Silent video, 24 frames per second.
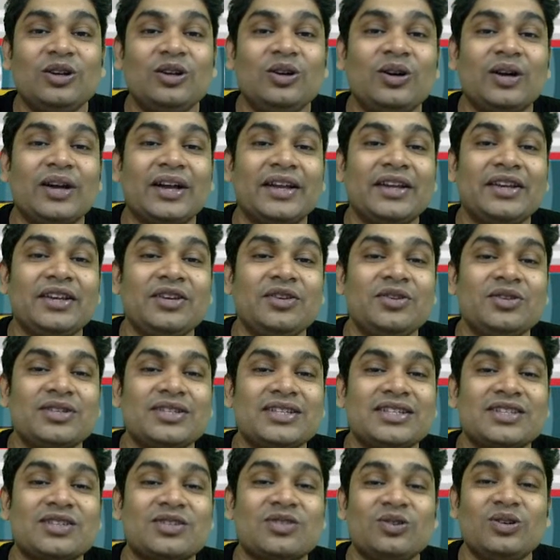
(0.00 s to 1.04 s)
Okay, use
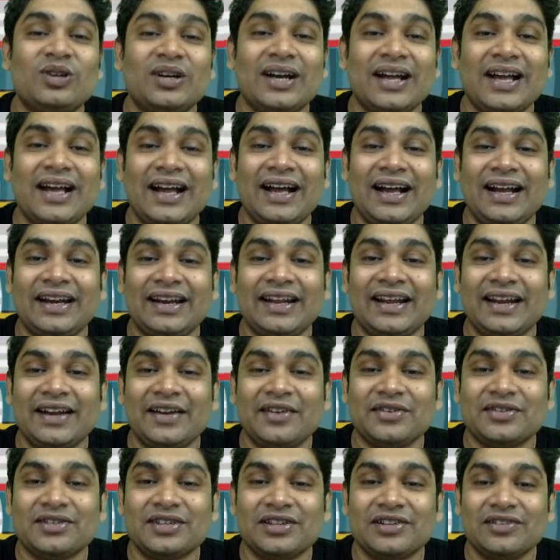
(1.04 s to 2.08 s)
this code and get
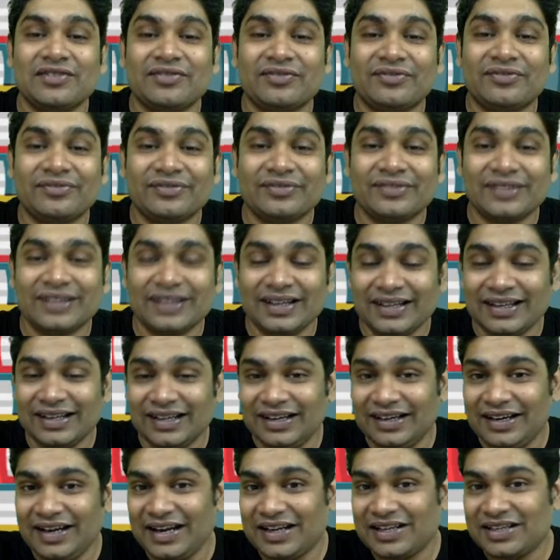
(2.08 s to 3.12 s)
yourself a
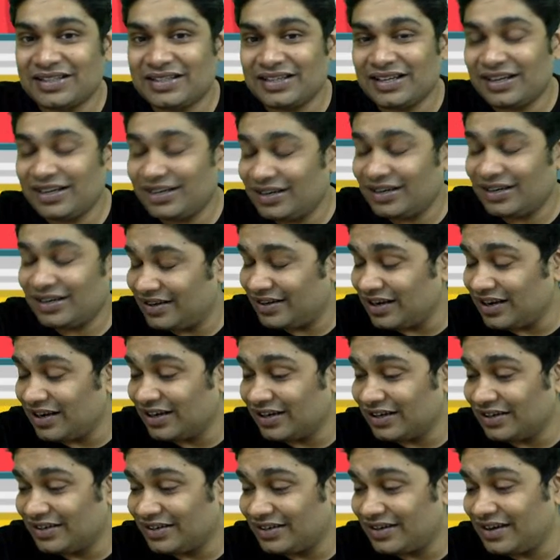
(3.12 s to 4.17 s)
next
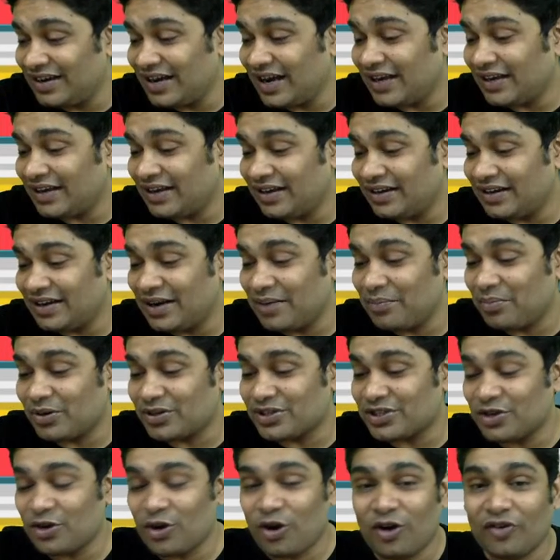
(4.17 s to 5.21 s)
net
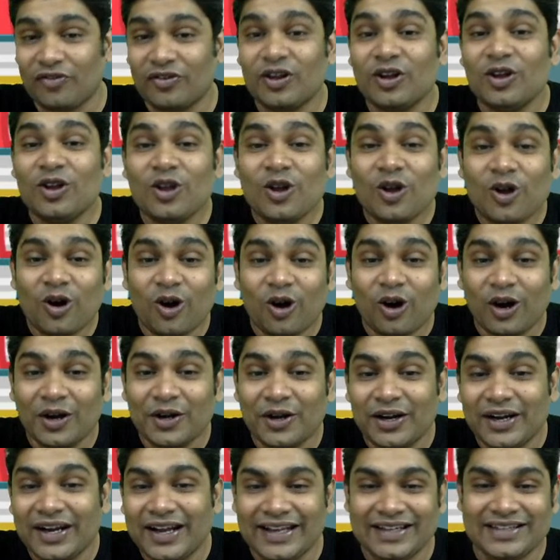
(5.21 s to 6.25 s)
10% off on
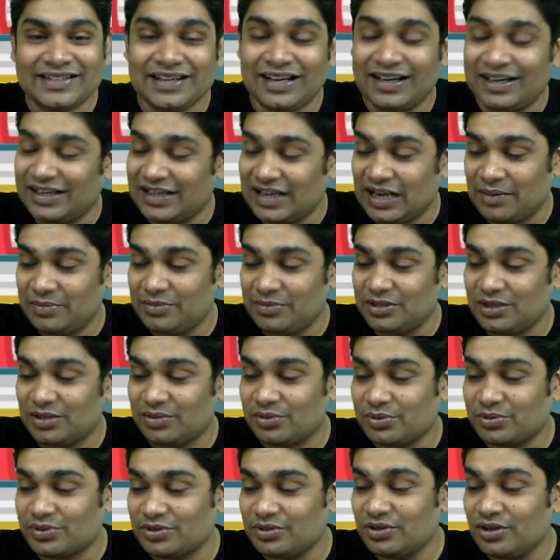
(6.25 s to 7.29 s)
your next Unacademy
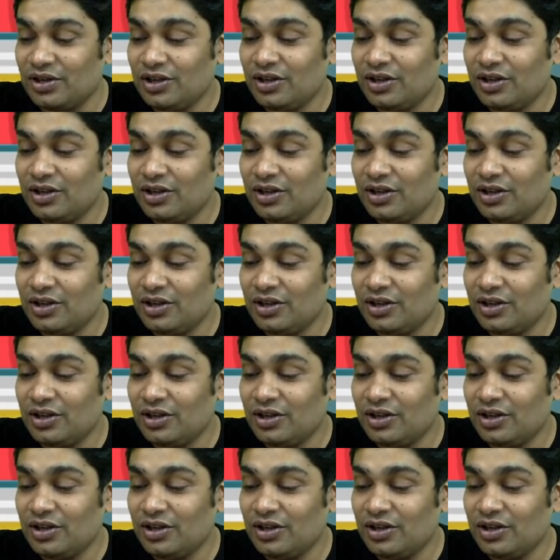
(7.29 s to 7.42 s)
subscription.